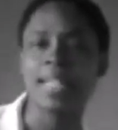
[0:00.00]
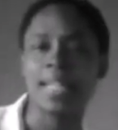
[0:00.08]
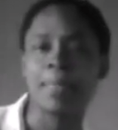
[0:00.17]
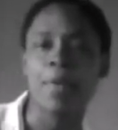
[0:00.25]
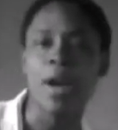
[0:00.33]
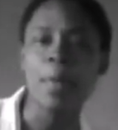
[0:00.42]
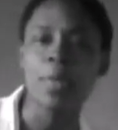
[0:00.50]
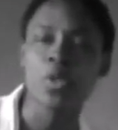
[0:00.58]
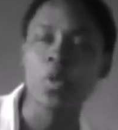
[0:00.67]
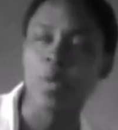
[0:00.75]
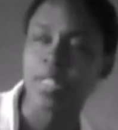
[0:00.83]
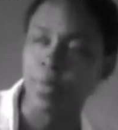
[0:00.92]
in primary
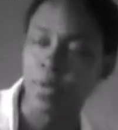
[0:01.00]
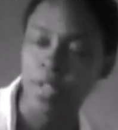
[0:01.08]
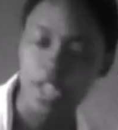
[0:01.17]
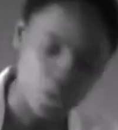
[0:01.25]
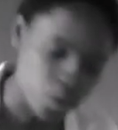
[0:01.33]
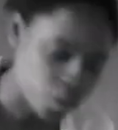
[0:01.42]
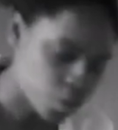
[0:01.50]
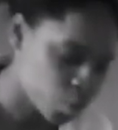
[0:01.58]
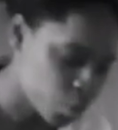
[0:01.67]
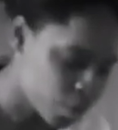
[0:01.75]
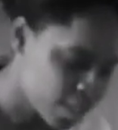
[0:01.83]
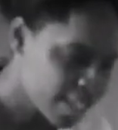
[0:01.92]
school, Westmoreland Junior
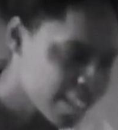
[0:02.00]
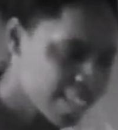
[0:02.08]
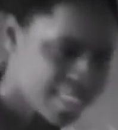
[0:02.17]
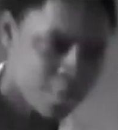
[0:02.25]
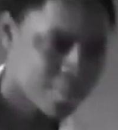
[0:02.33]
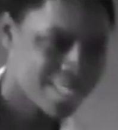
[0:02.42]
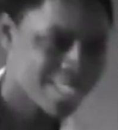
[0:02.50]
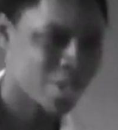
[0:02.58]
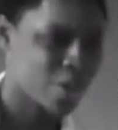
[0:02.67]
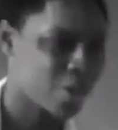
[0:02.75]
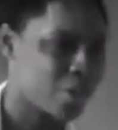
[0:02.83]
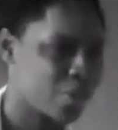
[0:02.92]
School, there was this
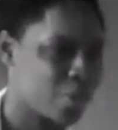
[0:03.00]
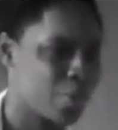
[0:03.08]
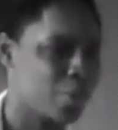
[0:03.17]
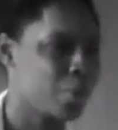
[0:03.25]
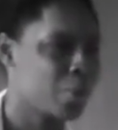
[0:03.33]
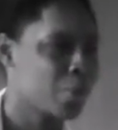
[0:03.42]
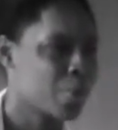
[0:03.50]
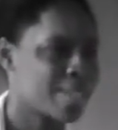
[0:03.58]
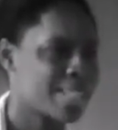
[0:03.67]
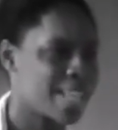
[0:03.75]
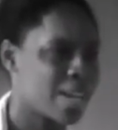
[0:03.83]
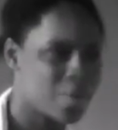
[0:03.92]
girl who
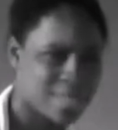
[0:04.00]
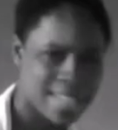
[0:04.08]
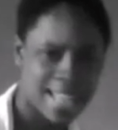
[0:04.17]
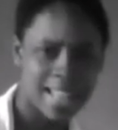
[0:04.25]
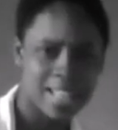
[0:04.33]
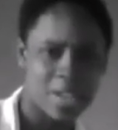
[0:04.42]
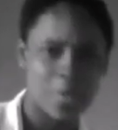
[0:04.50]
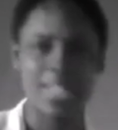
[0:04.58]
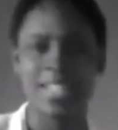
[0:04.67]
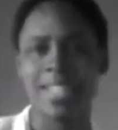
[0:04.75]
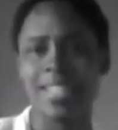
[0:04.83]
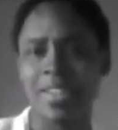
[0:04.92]
was like, Odell,
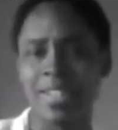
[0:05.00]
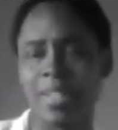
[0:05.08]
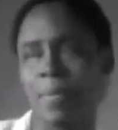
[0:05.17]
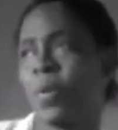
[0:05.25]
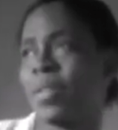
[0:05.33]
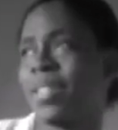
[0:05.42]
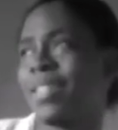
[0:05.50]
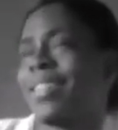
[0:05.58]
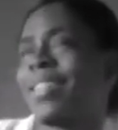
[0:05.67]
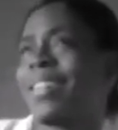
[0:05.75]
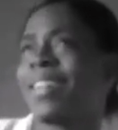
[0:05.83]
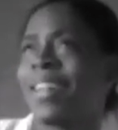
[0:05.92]
Christians aren't supposed
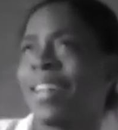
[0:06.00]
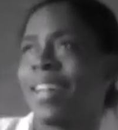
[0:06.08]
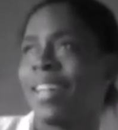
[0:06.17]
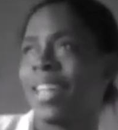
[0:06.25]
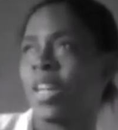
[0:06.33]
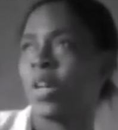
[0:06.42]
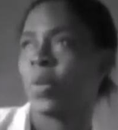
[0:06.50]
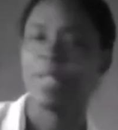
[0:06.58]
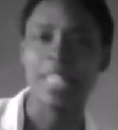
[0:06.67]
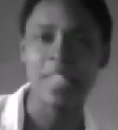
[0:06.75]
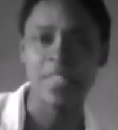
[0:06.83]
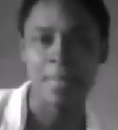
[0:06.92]
to,
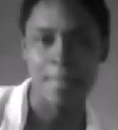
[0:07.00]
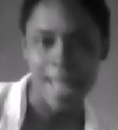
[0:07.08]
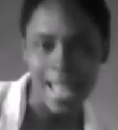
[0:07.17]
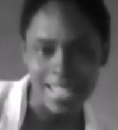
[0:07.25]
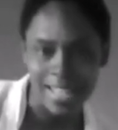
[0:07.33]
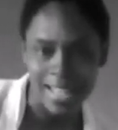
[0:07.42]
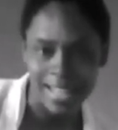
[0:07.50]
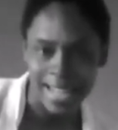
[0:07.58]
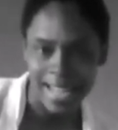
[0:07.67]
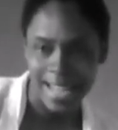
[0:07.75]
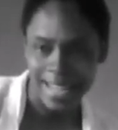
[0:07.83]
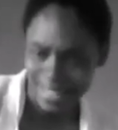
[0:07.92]
believe in magic and
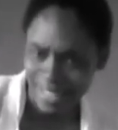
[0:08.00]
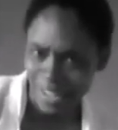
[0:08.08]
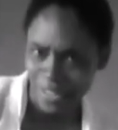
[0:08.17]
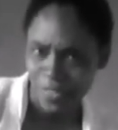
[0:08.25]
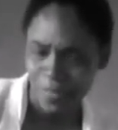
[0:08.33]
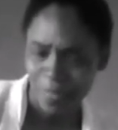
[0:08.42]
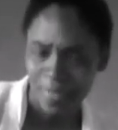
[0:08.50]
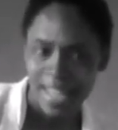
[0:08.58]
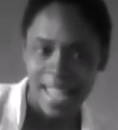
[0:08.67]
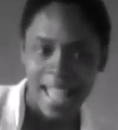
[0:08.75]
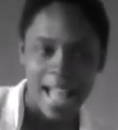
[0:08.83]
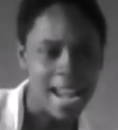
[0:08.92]
that kind of stuff.
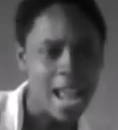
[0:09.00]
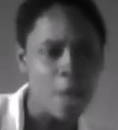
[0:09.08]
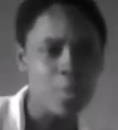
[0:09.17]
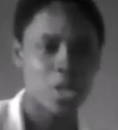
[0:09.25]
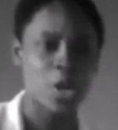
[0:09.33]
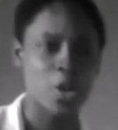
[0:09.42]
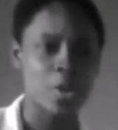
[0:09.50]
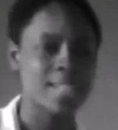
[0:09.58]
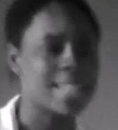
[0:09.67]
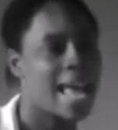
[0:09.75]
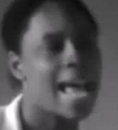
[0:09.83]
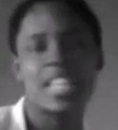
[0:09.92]
And I was hurt
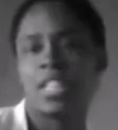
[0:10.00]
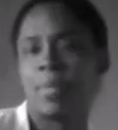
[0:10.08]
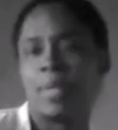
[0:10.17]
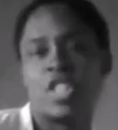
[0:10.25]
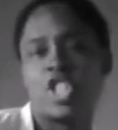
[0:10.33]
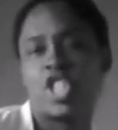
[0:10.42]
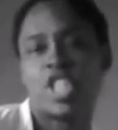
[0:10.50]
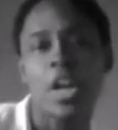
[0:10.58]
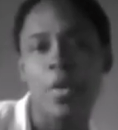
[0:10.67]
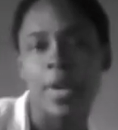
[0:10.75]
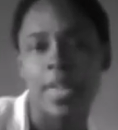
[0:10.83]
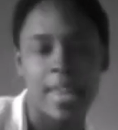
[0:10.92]
because I had just been
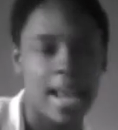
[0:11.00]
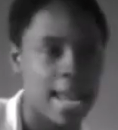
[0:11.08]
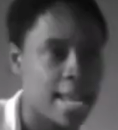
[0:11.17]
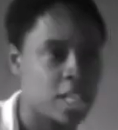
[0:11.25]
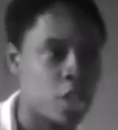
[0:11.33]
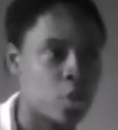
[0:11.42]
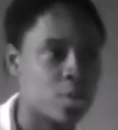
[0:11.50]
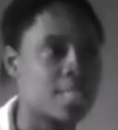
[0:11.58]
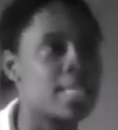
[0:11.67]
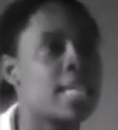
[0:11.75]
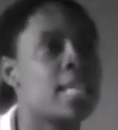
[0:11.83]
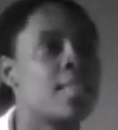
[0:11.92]
sharing that I had,
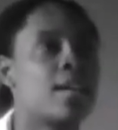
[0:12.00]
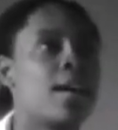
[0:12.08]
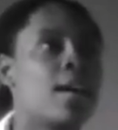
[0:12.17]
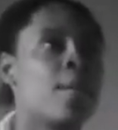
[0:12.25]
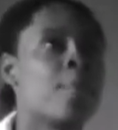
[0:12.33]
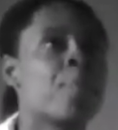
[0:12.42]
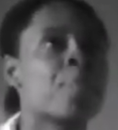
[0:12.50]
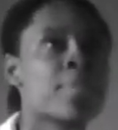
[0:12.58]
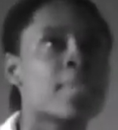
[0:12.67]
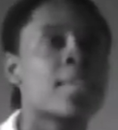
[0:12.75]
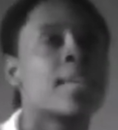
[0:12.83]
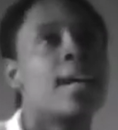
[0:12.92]
seen the
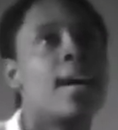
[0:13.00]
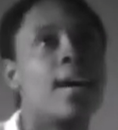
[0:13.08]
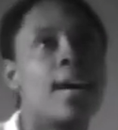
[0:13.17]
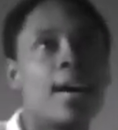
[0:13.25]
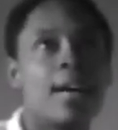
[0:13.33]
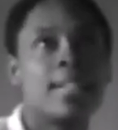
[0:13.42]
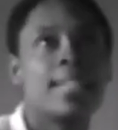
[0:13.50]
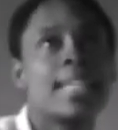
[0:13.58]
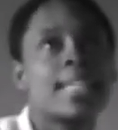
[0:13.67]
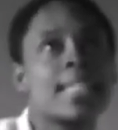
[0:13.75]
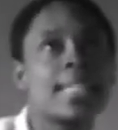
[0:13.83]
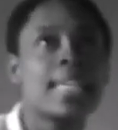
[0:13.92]

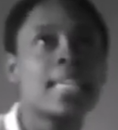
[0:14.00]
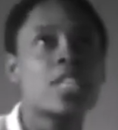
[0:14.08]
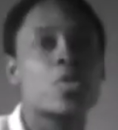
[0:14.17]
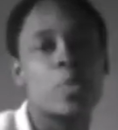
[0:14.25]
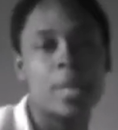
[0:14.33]
Disney's